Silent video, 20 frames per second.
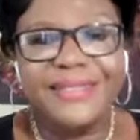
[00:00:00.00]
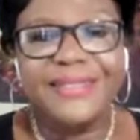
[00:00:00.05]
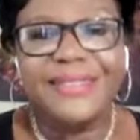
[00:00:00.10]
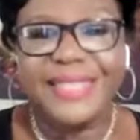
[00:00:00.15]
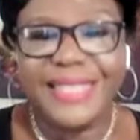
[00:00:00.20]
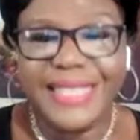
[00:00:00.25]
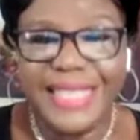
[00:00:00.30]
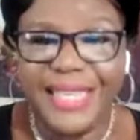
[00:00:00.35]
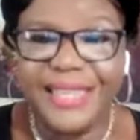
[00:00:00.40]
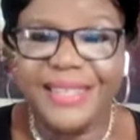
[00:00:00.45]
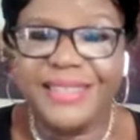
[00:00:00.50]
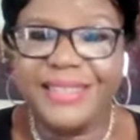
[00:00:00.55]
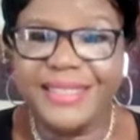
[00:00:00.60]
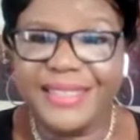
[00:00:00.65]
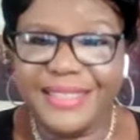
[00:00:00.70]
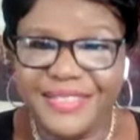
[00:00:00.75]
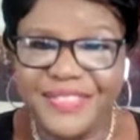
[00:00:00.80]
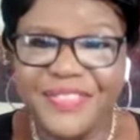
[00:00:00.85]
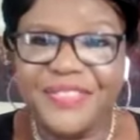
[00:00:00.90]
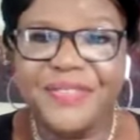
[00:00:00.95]
you didn't want that
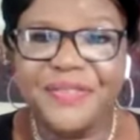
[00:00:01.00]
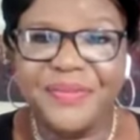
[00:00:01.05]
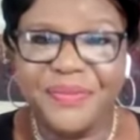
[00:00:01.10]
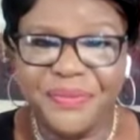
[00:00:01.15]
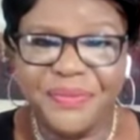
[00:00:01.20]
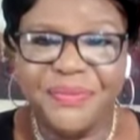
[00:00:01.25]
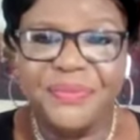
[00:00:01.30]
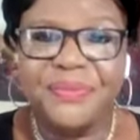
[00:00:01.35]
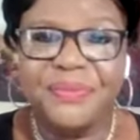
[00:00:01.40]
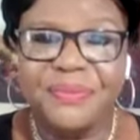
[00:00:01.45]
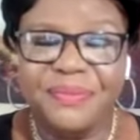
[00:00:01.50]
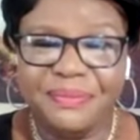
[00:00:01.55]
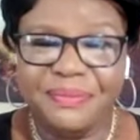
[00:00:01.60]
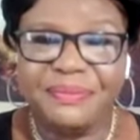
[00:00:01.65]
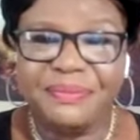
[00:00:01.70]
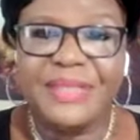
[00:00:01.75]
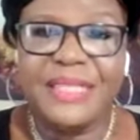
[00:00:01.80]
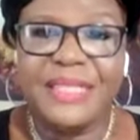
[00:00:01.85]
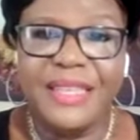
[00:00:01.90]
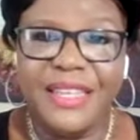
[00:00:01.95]
behavior.
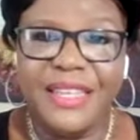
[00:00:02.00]
Now